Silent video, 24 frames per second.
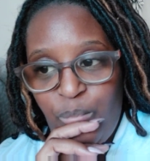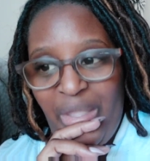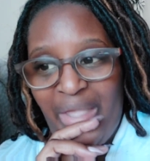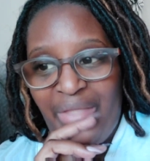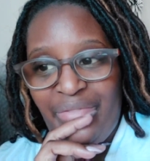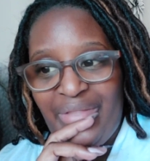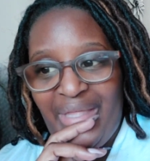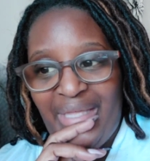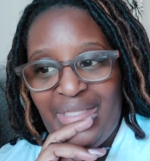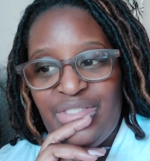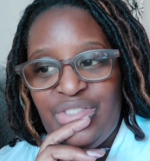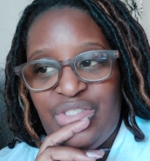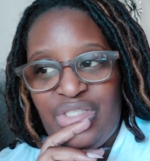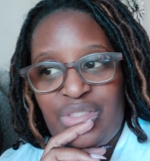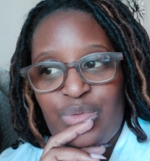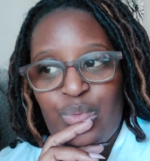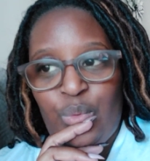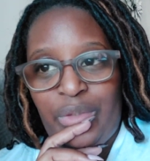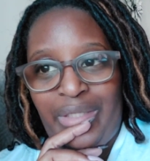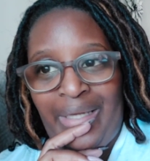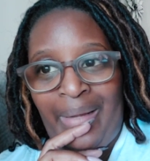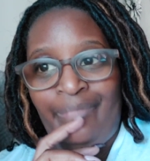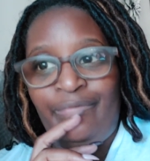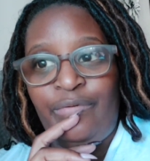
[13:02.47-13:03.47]
And that's just
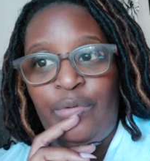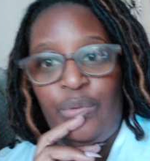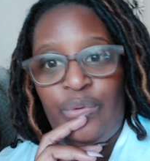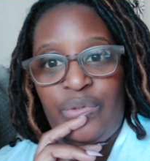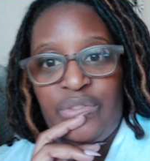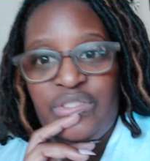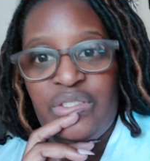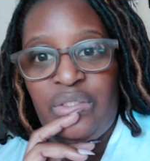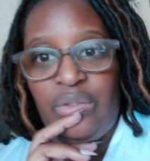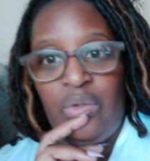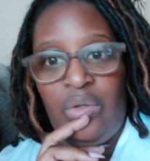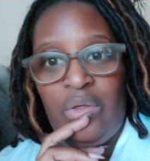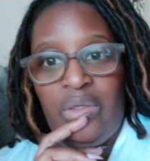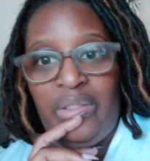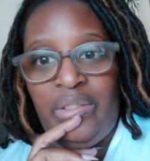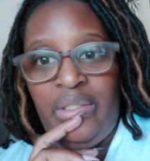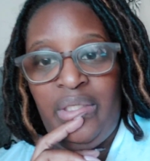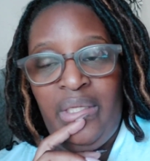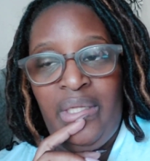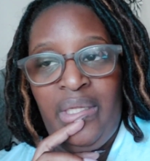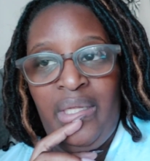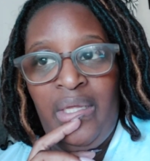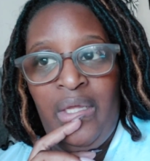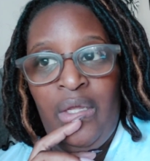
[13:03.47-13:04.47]
what I'm focusing on
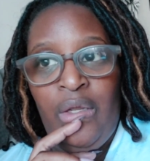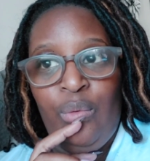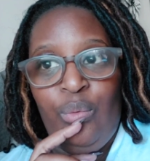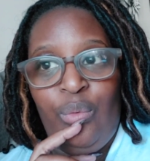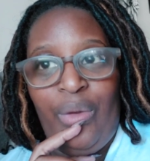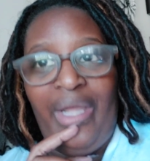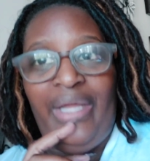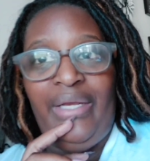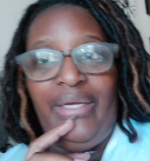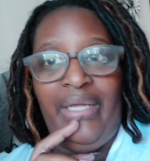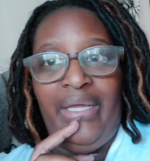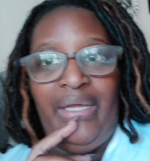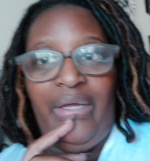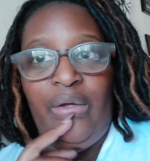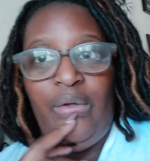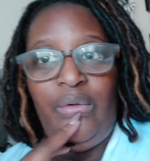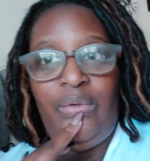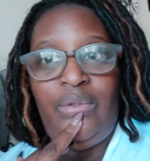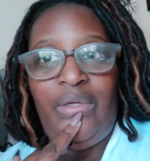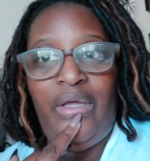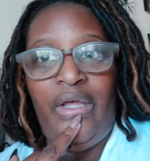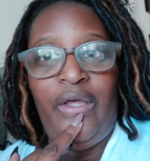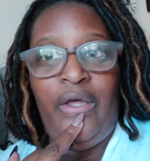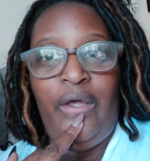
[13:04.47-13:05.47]
right now.
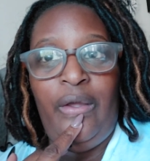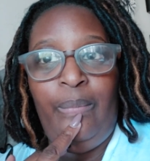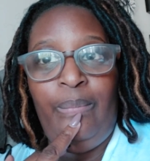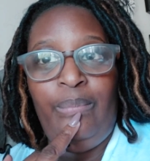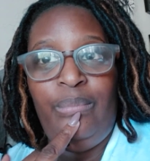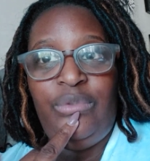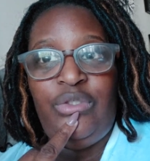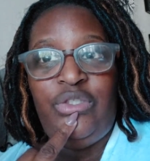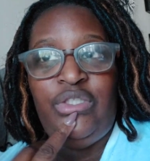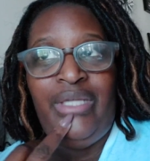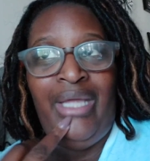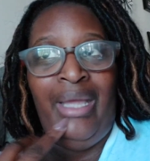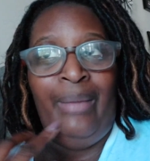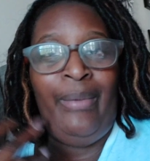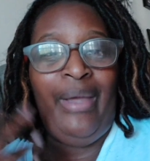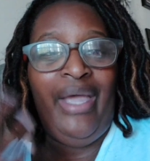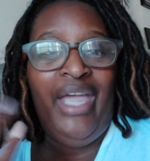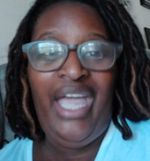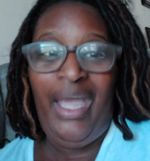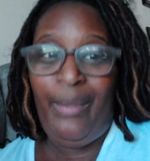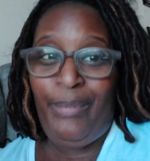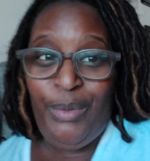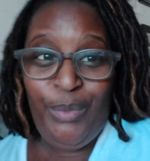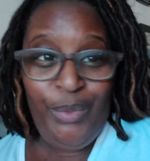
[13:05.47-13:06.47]
Um, am I
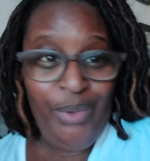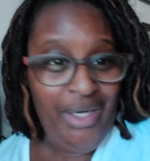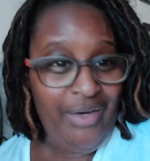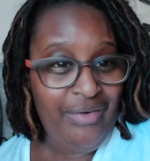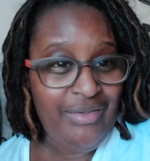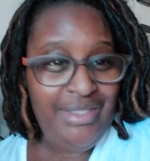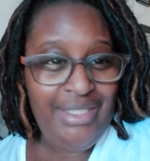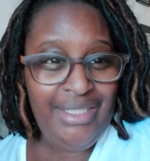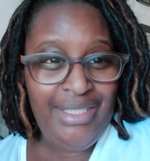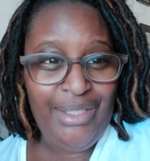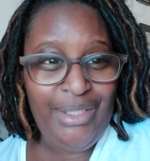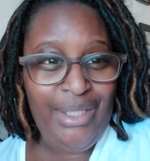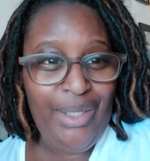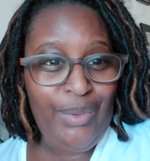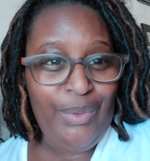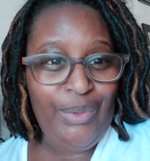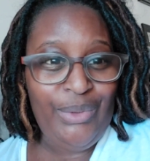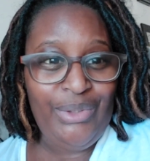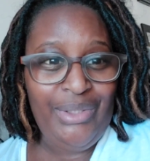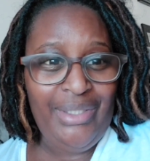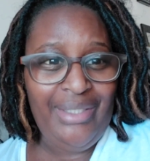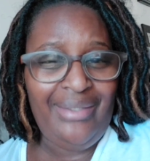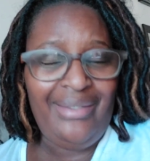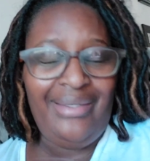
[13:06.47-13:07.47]
happy with everything that go
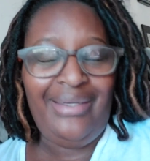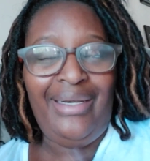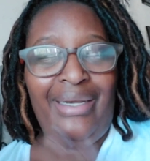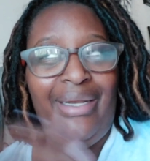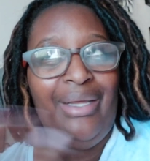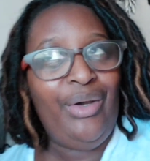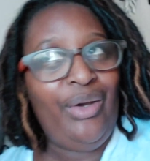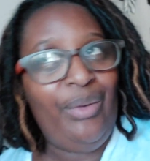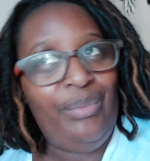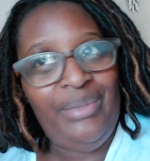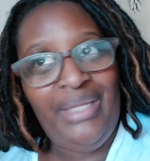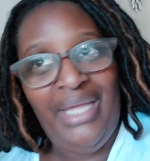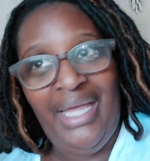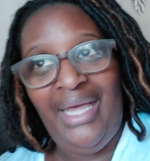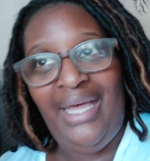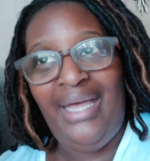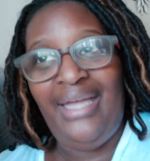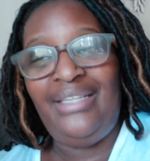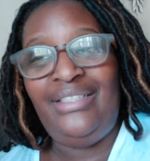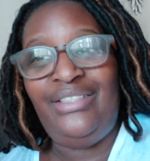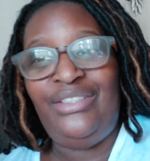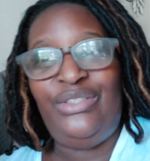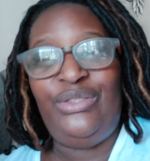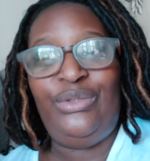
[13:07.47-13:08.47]
on? No, I'm
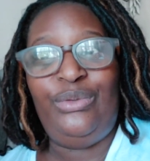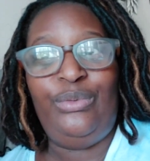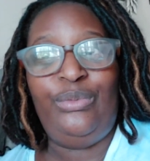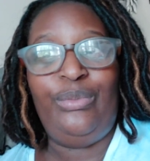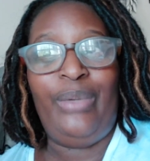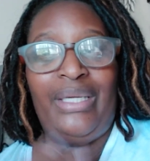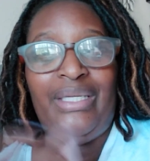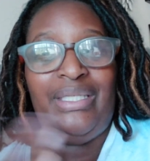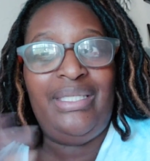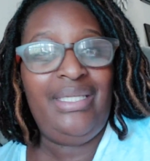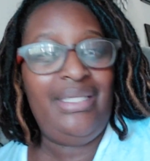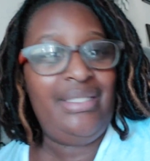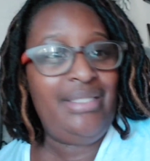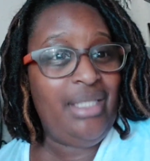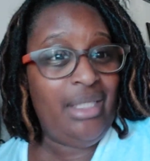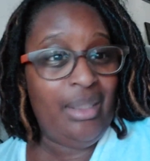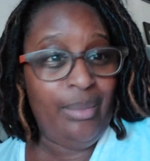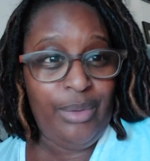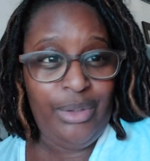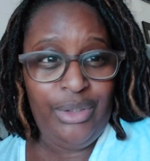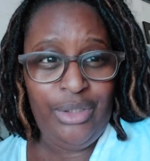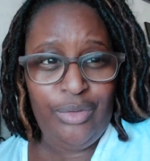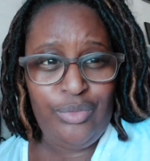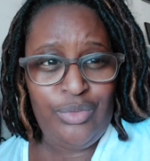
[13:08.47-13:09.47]
not. Do my kids get on
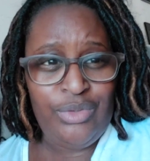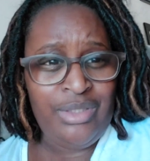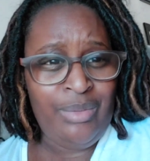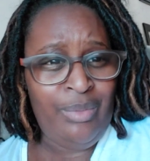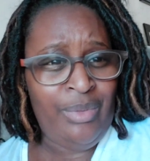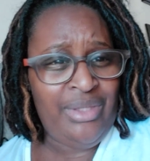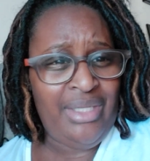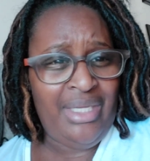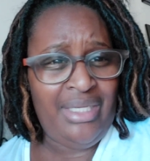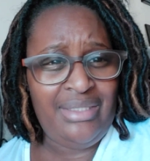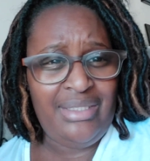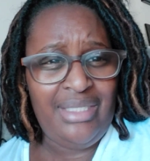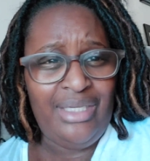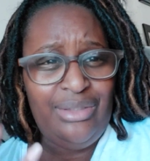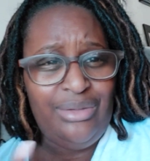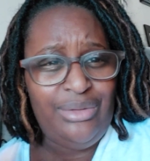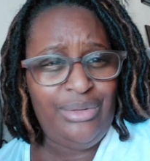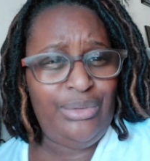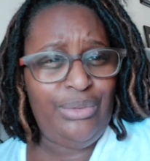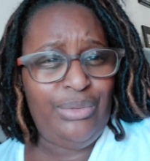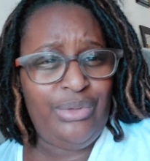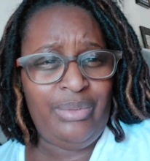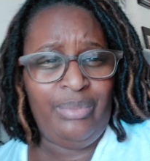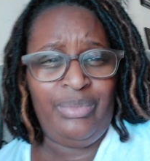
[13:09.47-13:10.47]
my nerves? Some of the things they
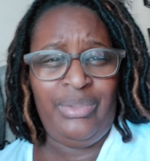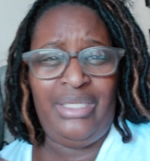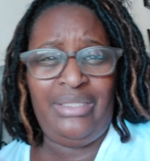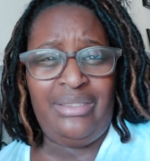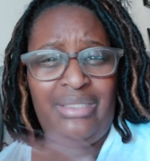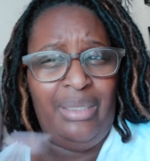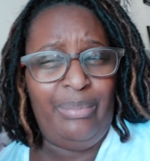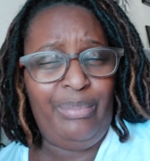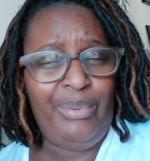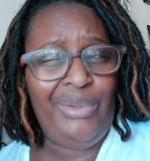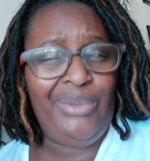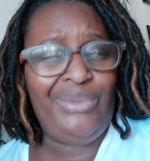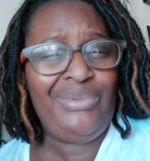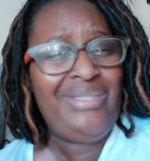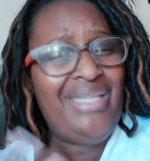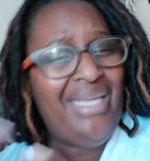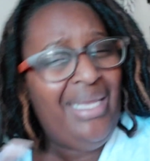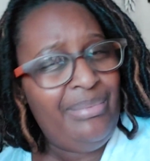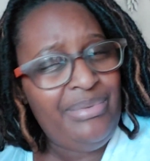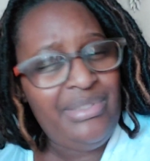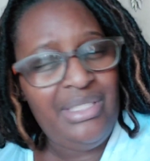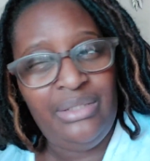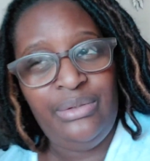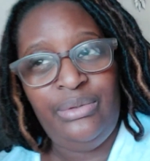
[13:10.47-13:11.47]
do, some things they post?
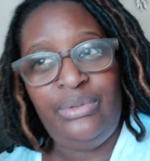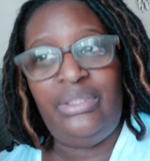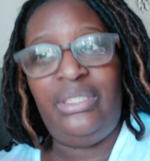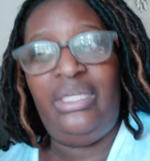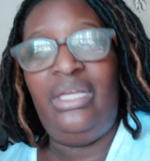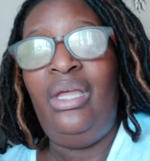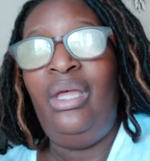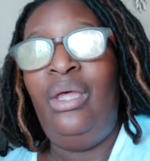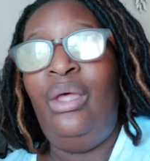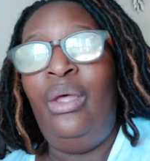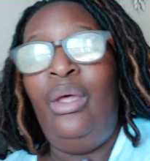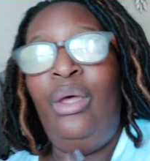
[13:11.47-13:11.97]
Absolutely.